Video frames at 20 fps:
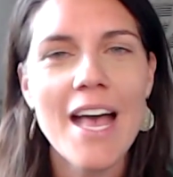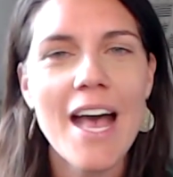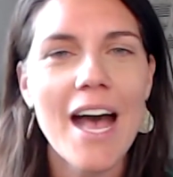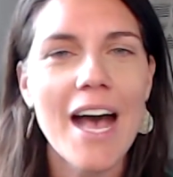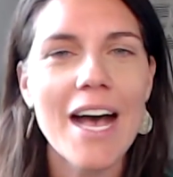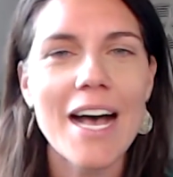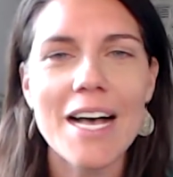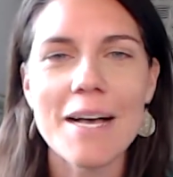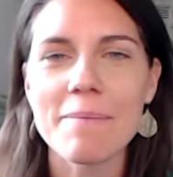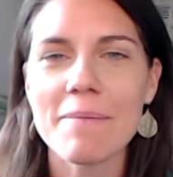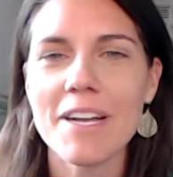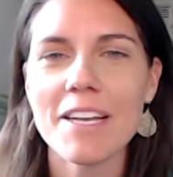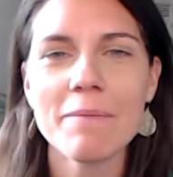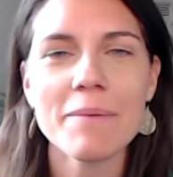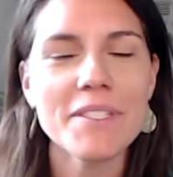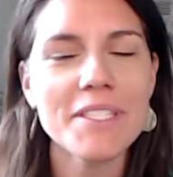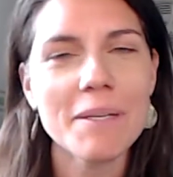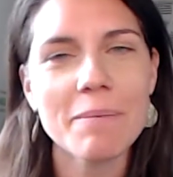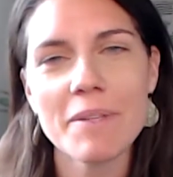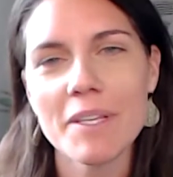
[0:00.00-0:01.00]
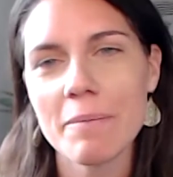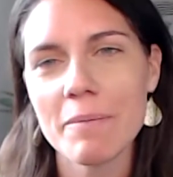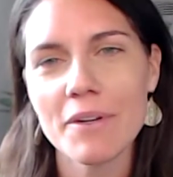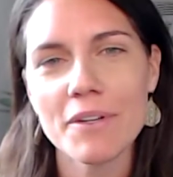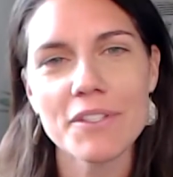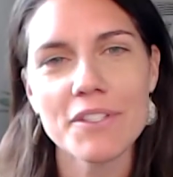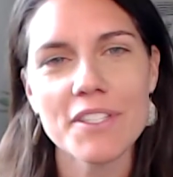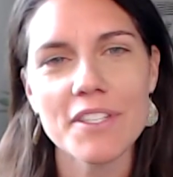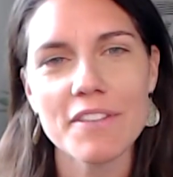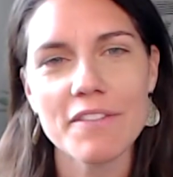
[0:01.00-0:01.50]
I've been deeply
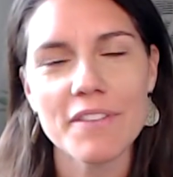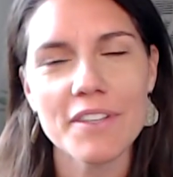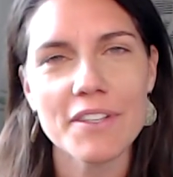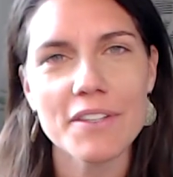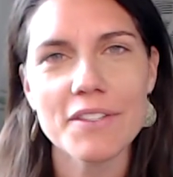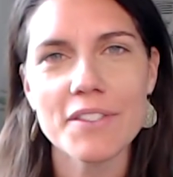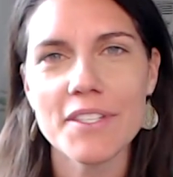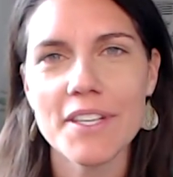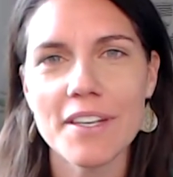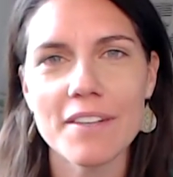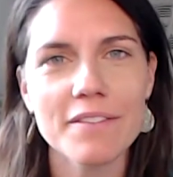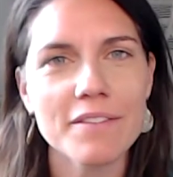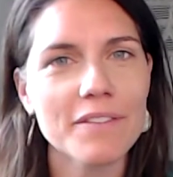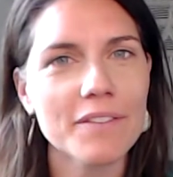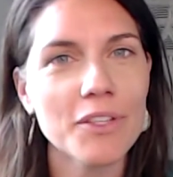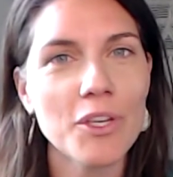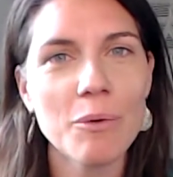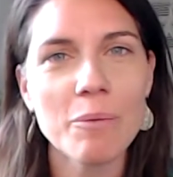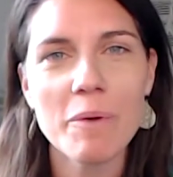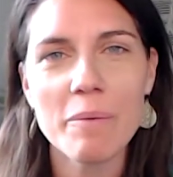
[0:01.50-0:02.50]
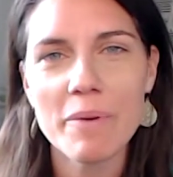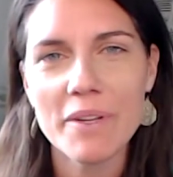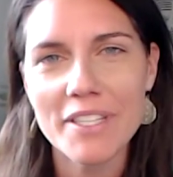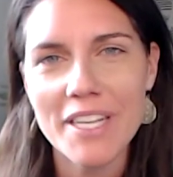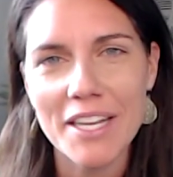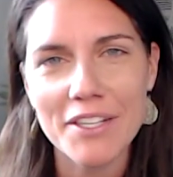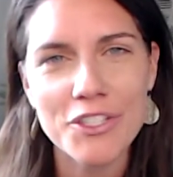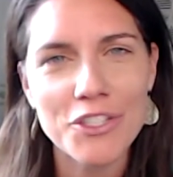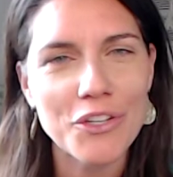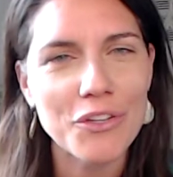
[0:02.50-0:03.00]
immersed in the fields of human
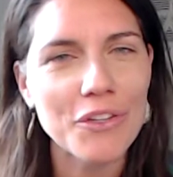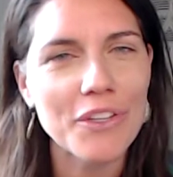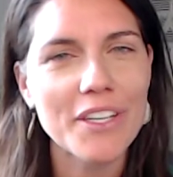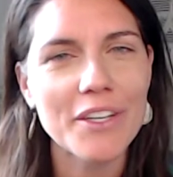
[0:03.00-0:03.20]
potential,